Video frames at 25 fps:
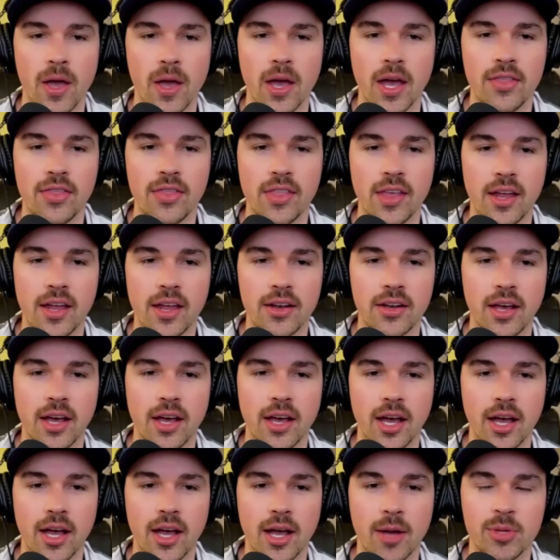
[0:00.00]
And then,
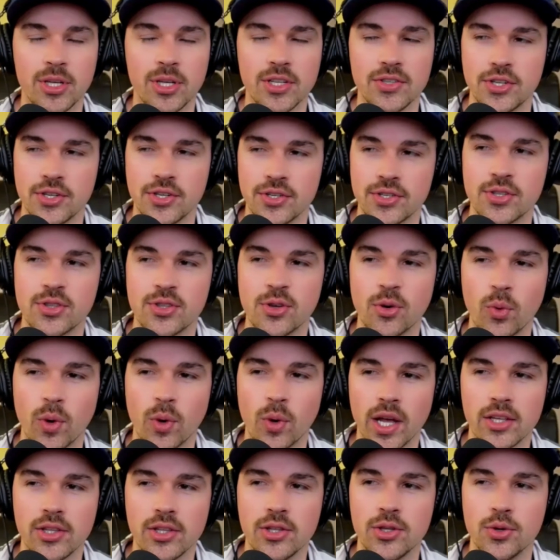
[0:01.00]
I mean, just the
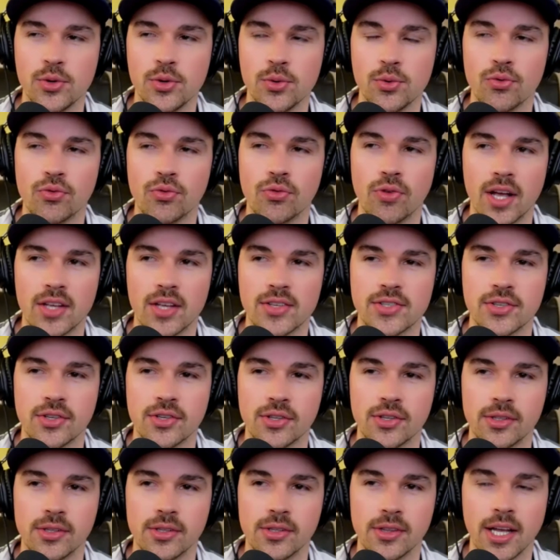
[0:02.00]
way you
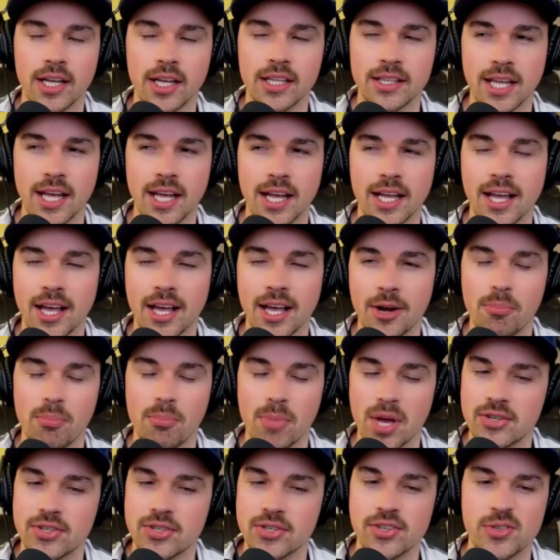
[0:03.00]
wrestled, like that kind of
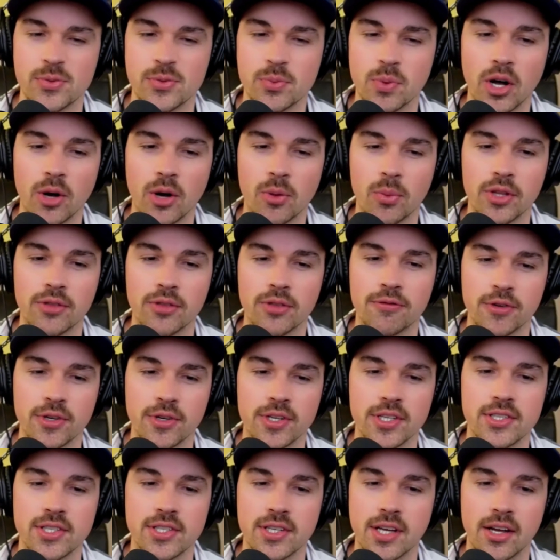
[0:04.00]
meshes well with
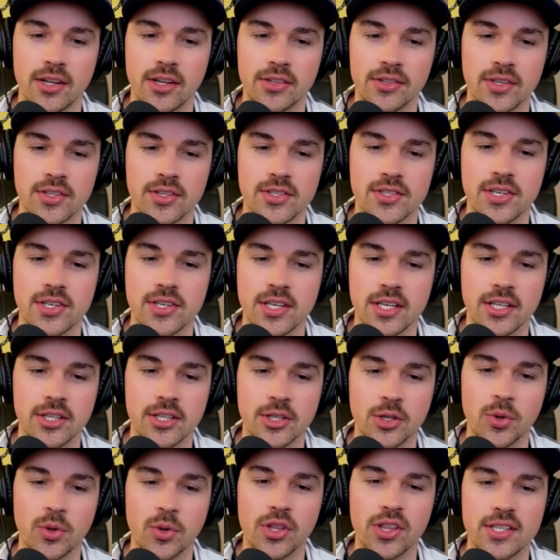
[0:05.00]
freestyle, doesn't it?
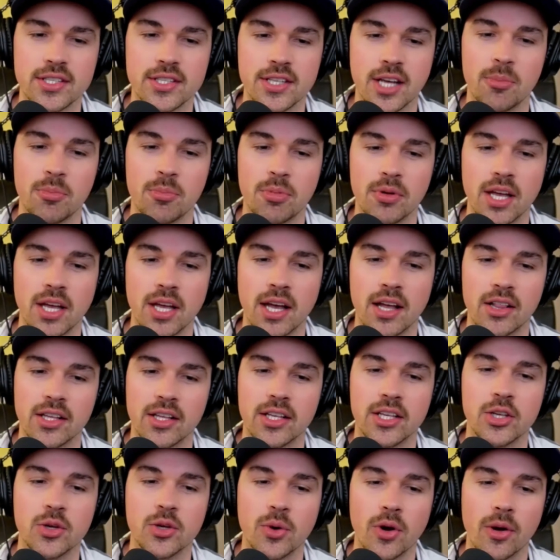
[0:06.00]
You were the type of guy,
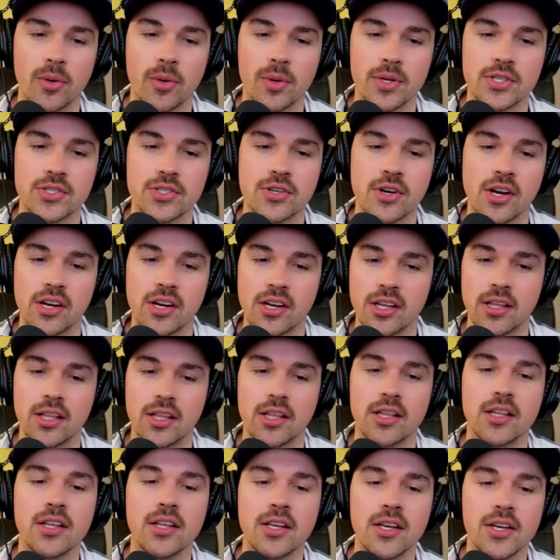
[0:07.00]
like you were always trying
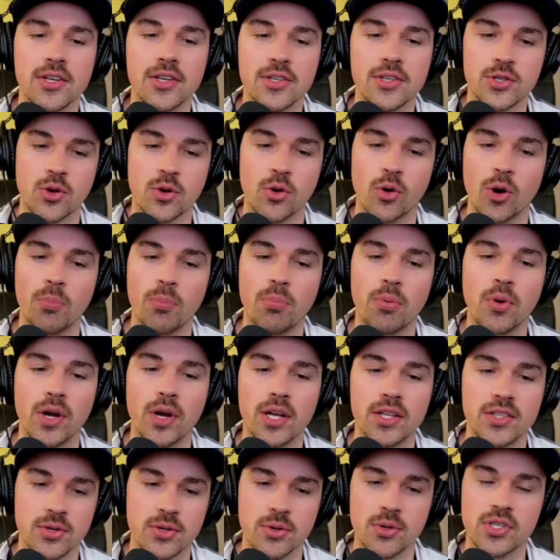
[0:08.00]
to score
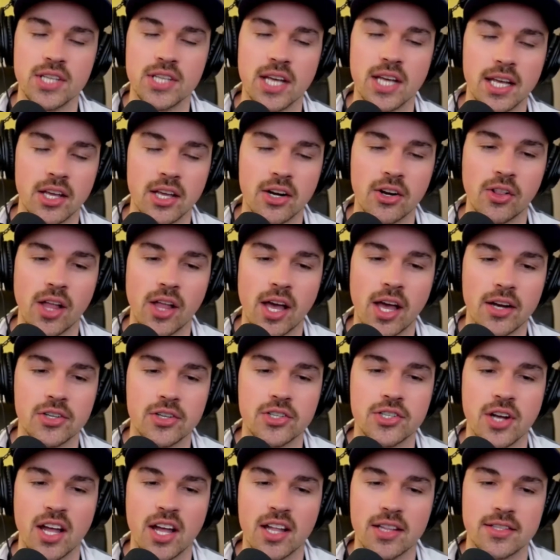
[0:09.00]
points. You were taking a lot of
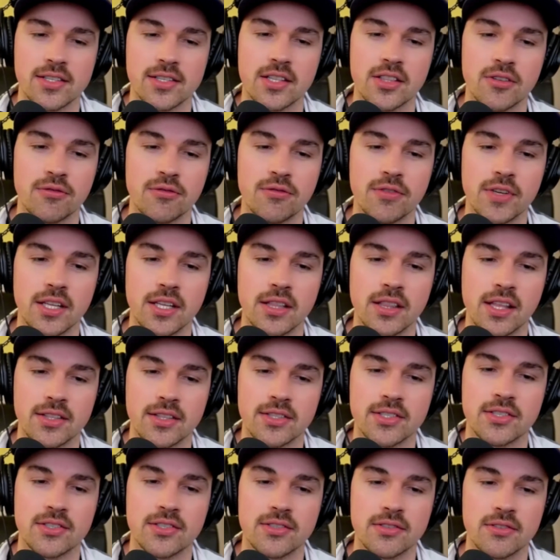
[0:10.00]
shots on the feet.
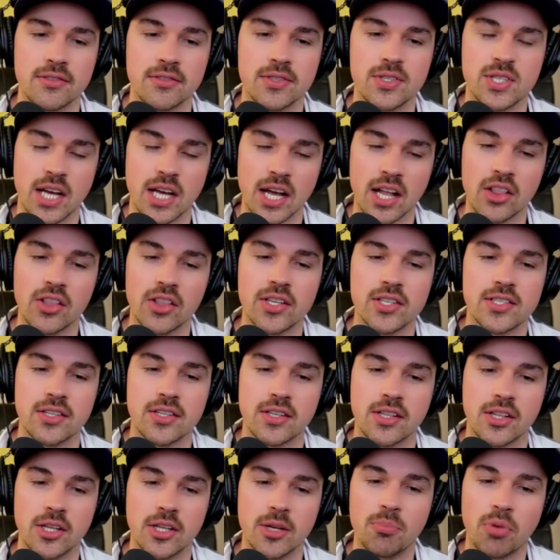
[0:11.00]
That's
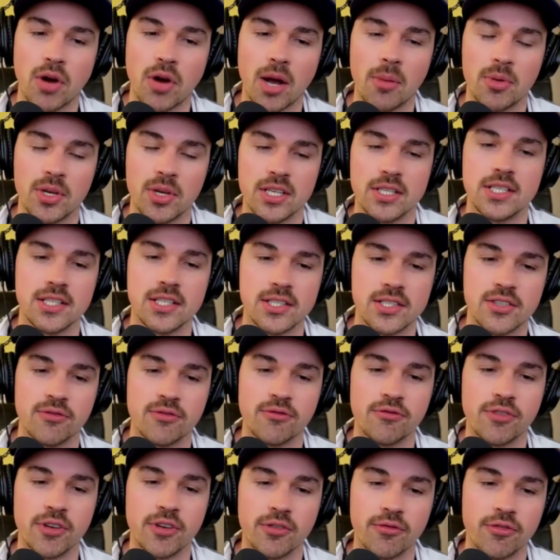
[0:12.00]
stylistically probably a
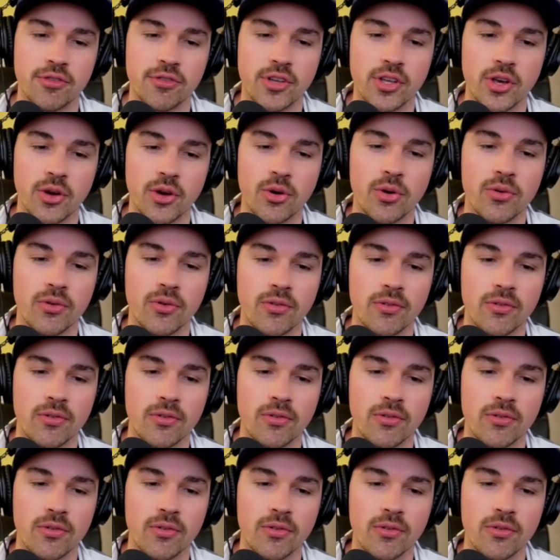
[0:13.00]
decent fit for you.